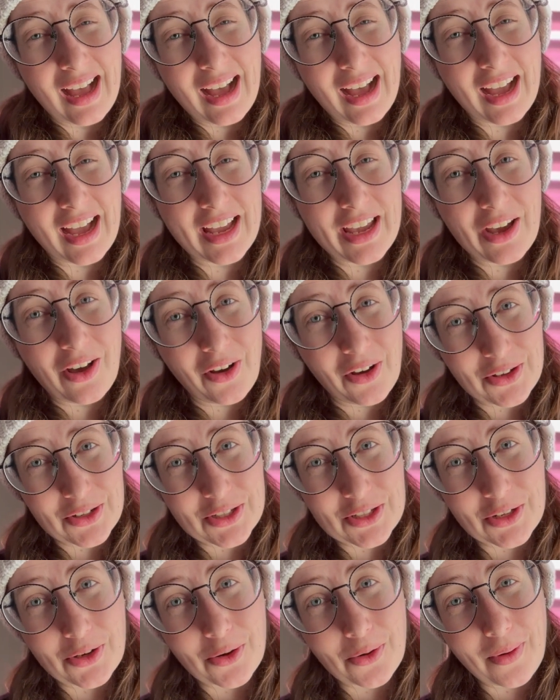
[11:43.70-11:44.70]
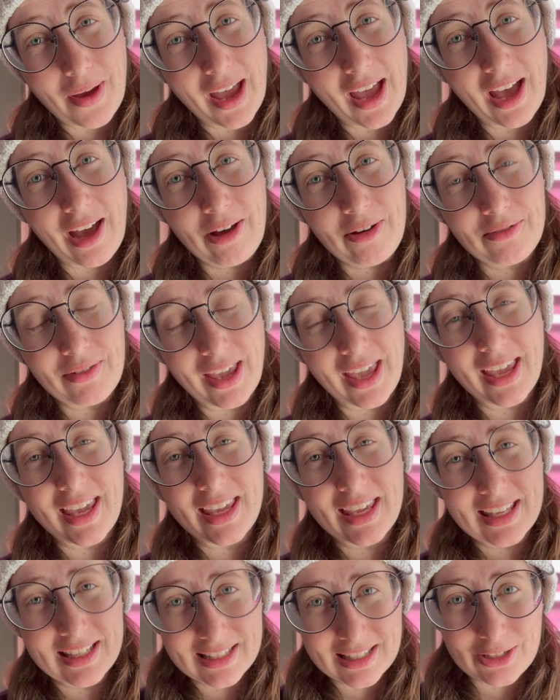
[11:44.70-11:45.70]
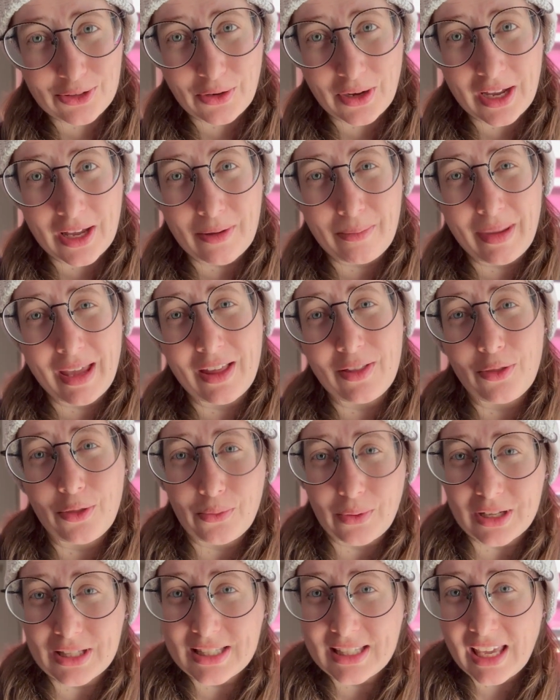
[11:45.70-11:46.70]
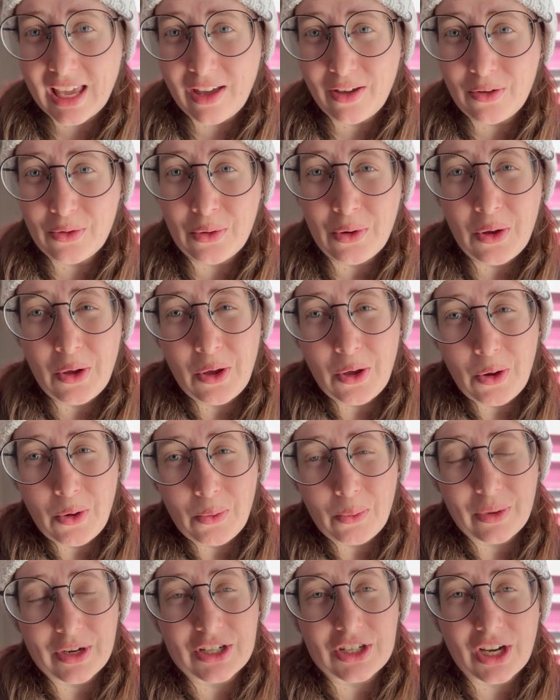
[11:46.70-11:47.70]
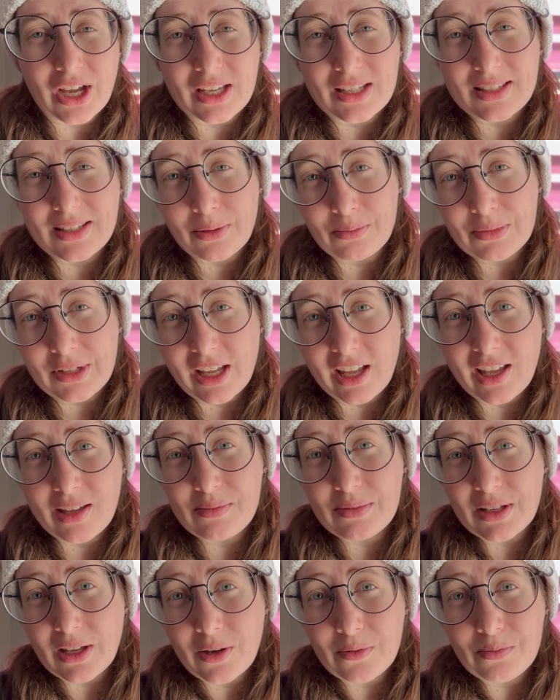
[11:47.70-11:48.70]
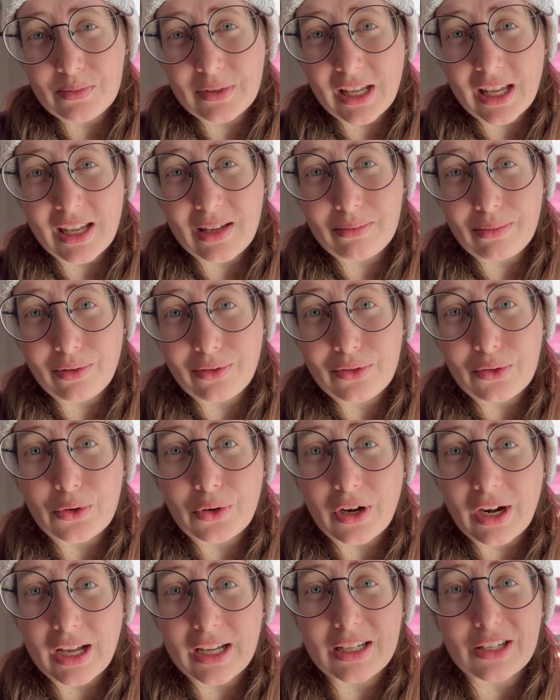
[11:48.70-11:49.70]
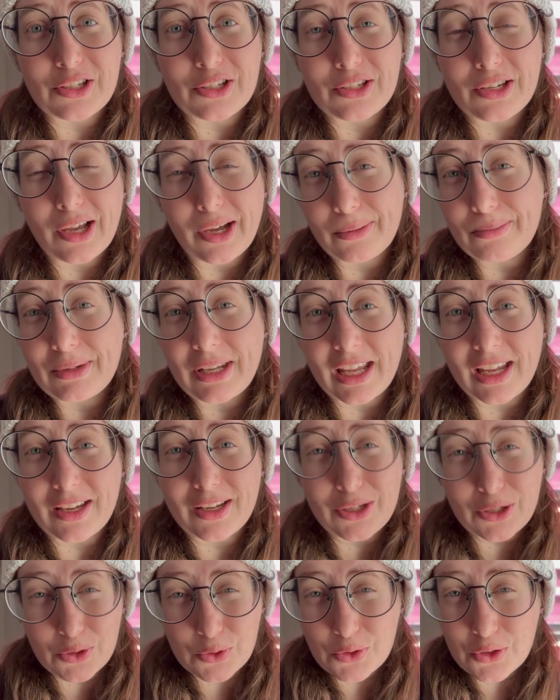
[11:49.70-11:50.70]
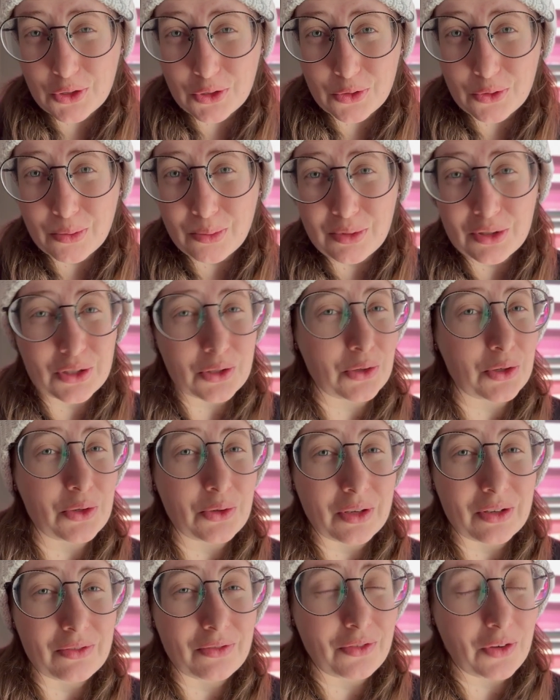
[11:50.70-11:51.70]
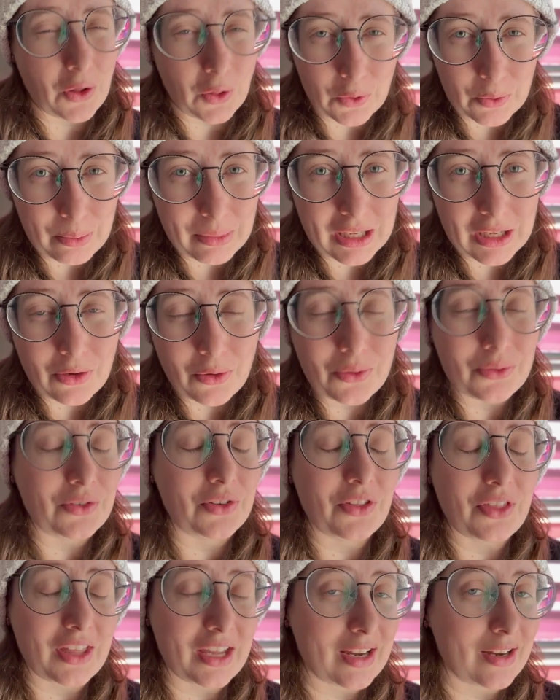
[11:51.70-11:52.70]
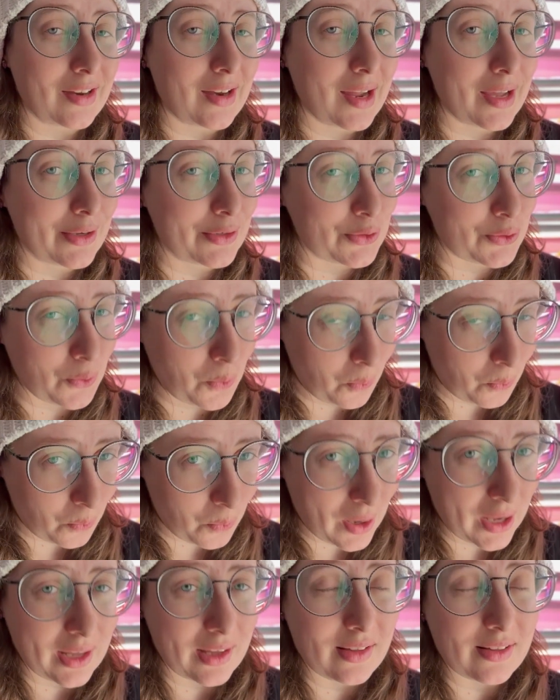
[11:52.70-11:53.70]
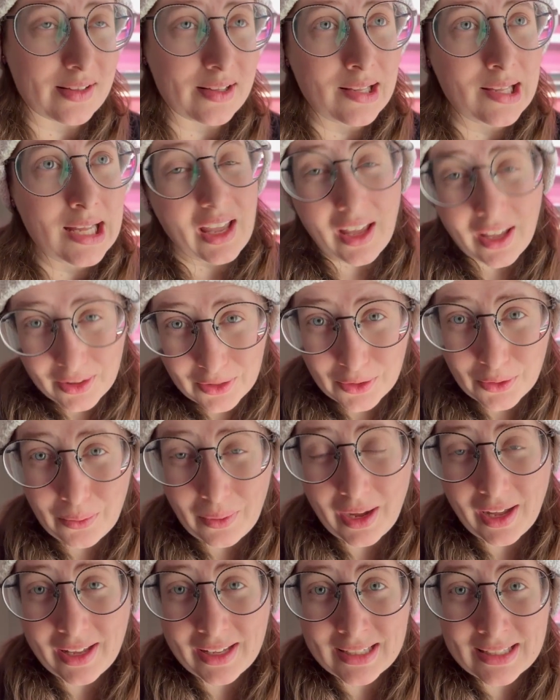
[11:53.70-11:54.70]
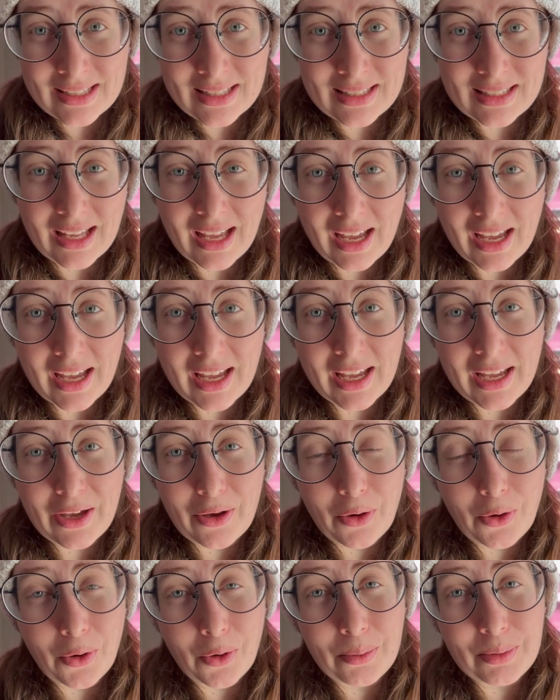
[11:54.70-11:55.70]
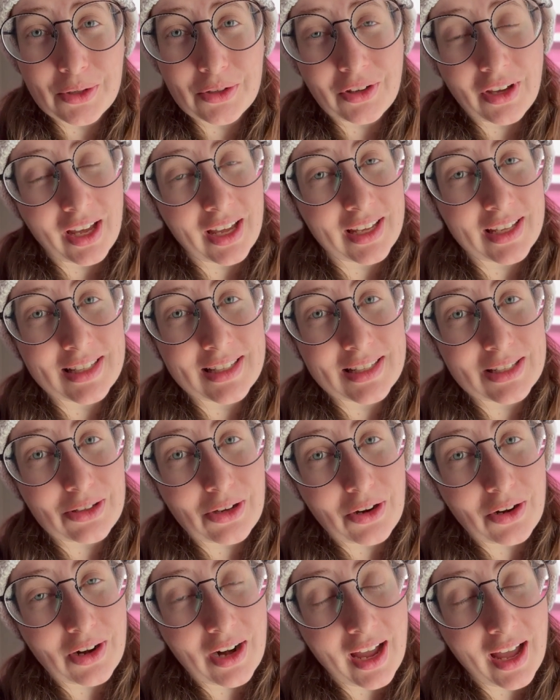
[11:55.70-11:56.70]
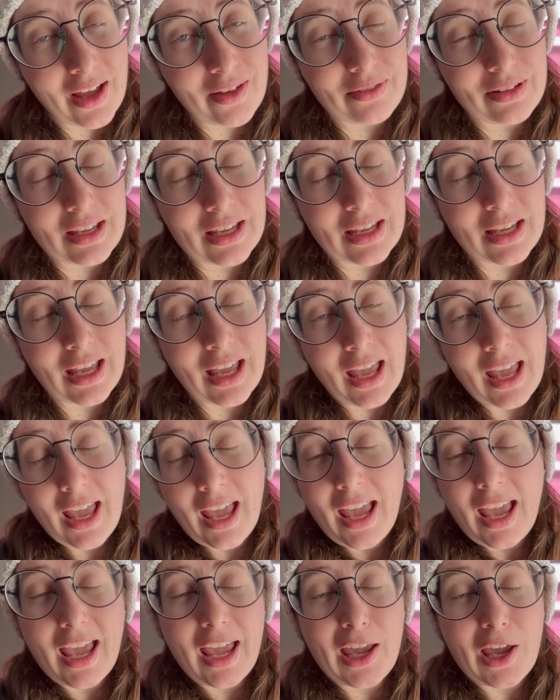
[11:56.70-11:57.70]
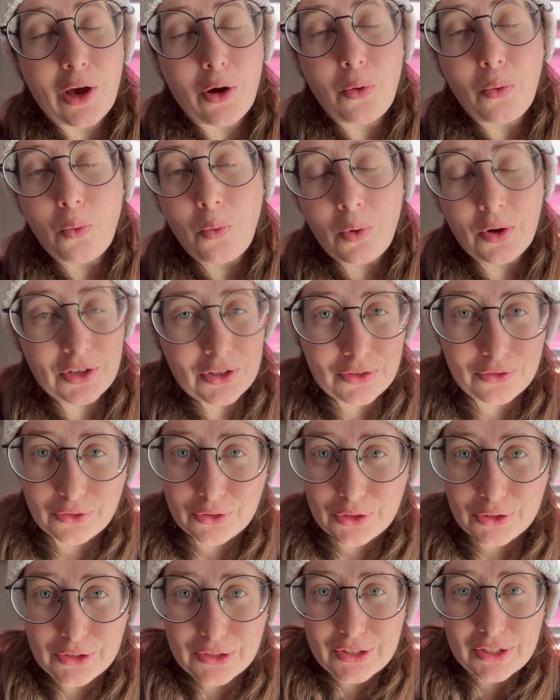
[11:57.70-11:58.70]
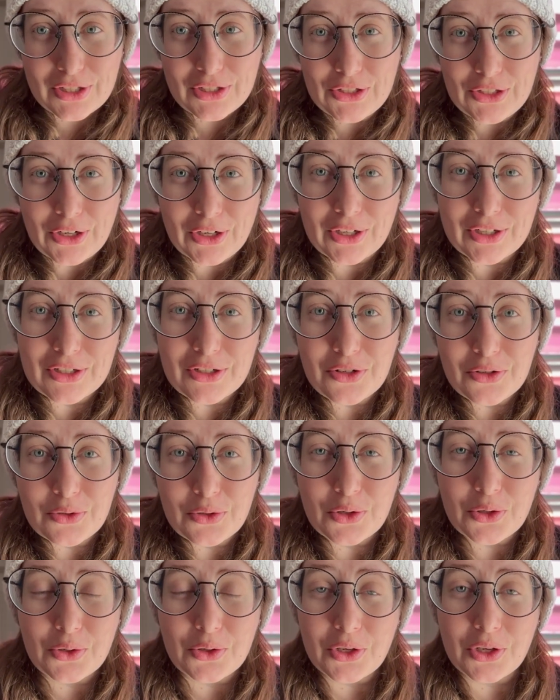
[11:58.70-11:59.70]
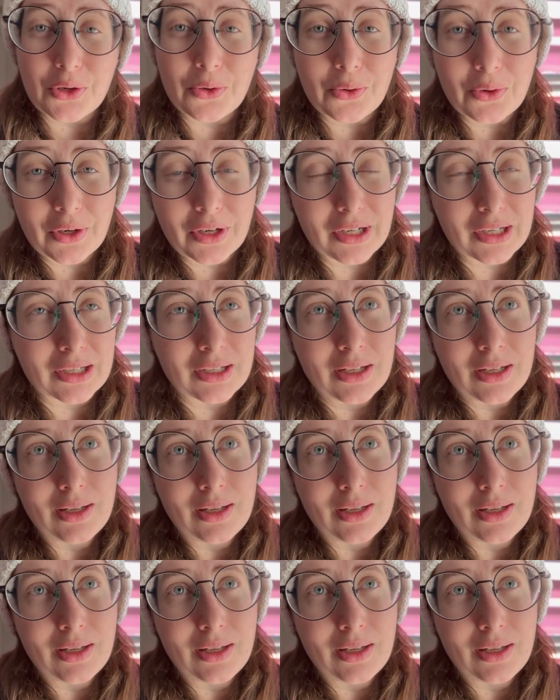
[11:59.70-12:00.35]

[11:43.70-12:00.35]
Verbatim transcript: I also have an Instagram and Threads account, which I sometimes update before I update YouTube, so you can follow me over there as well. Otherwise, I hope you guys are having a wonderful start to your